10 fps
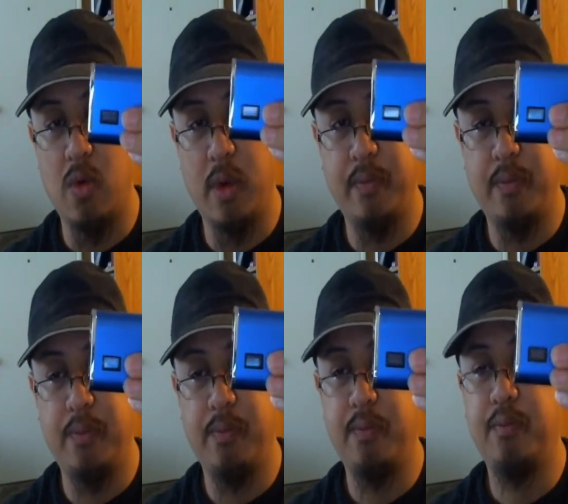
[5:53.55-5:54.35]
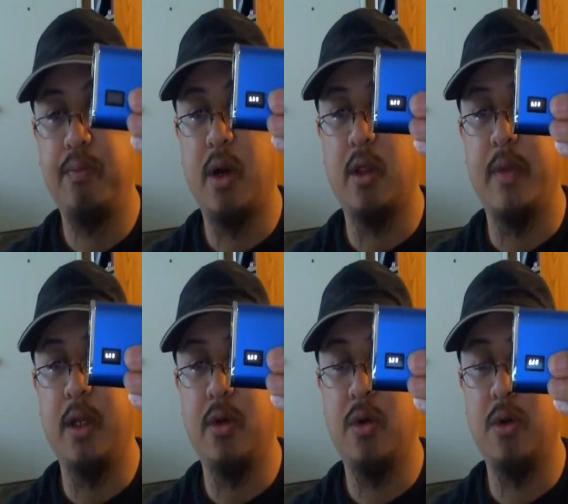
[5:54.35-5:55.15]
what part of the
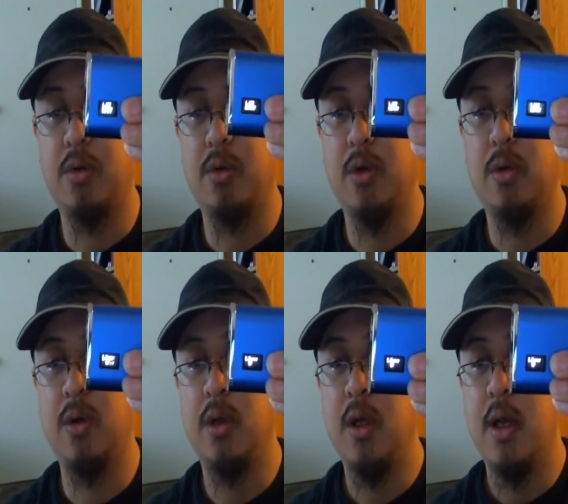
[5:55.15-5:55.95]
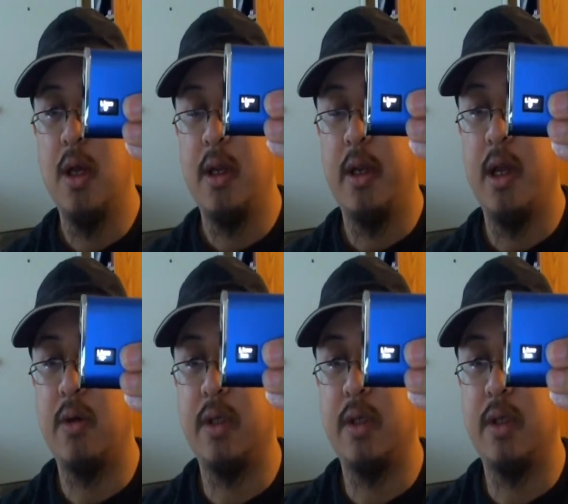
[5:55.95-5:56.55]
menu you go through. Now